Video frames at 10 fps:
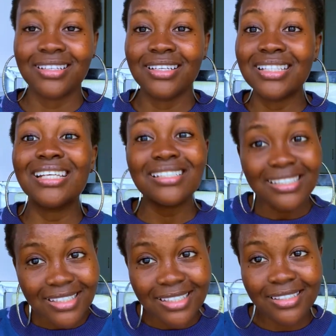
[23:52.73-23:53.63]
they
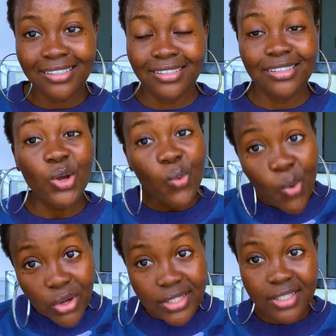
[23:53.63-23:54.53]
need, they
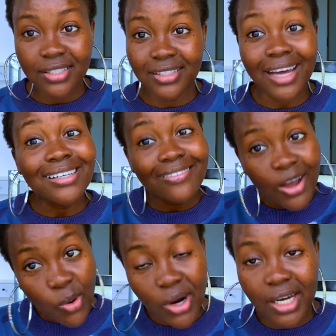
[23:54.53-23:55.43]
want, that they
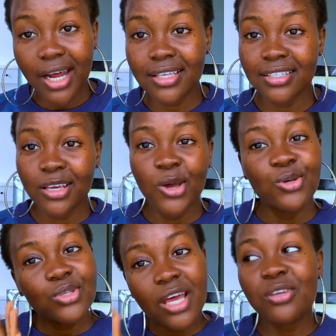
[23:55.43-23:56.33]
recognize,
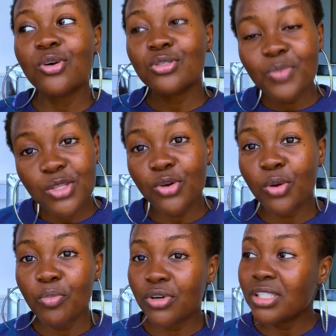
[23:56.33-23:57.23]
so that you don't spend all your
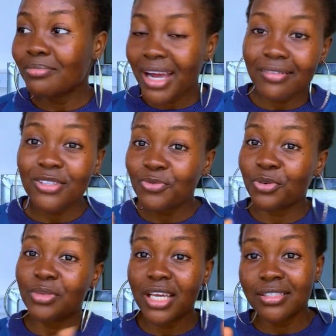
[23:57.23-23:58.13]
money migrating from
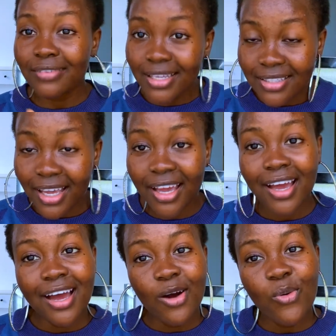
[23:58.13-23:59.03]
Nigeria there
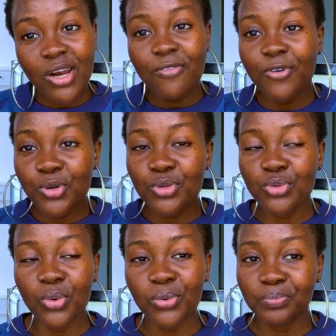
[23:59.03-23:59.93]
only for you
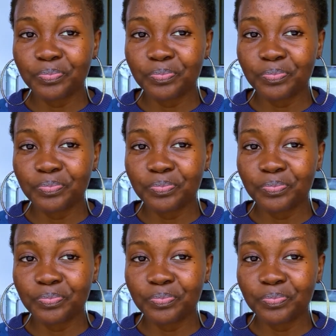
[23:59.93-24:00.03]
to